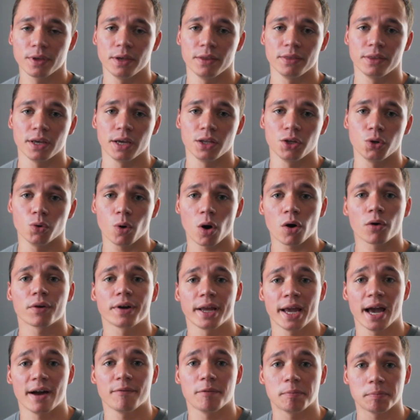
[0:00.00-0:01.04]
then you
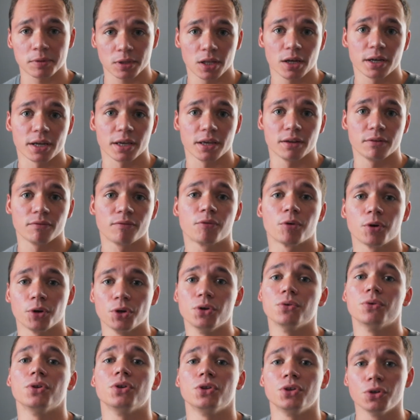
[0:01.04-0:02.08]
already have a plugin for
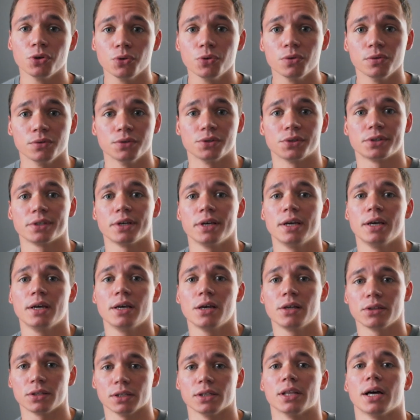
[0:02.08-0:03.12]
you to use
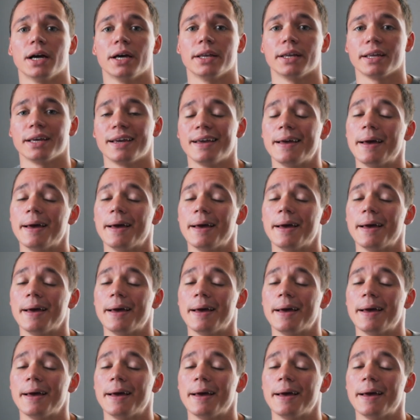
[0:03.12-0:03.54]
the LUT.